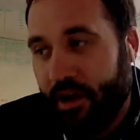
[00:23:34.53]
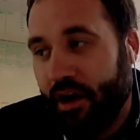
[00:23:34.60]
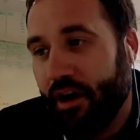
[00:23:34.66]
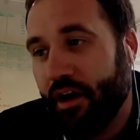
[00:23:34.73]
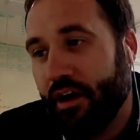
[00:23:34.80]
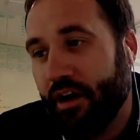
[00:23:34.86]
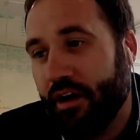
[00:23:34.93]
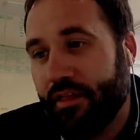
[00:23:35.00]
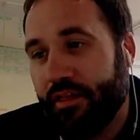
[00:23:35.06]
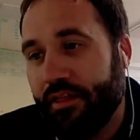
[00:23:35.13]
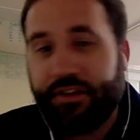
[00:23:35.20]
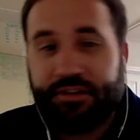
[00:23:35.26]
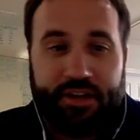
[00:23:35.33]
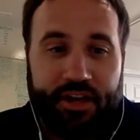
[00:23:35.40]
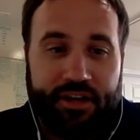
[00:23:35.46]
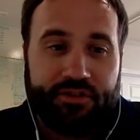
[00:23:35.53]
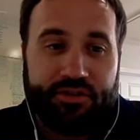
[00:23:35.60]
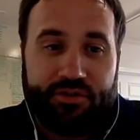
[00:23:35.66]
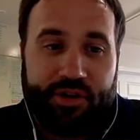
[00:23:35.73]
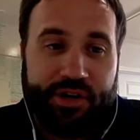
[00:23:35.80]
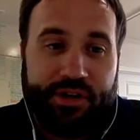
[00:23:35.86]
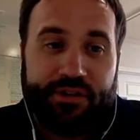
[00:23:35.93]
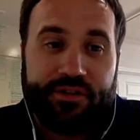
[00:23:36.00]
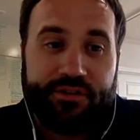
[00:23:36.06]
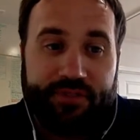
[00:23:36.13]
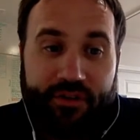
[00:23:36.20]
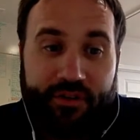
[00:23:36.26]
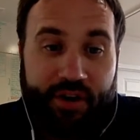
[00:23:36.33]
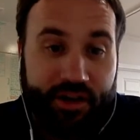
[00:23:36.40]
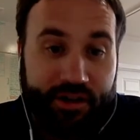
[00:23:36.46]
That's kind of strange. I've
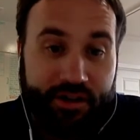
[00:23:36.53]
never had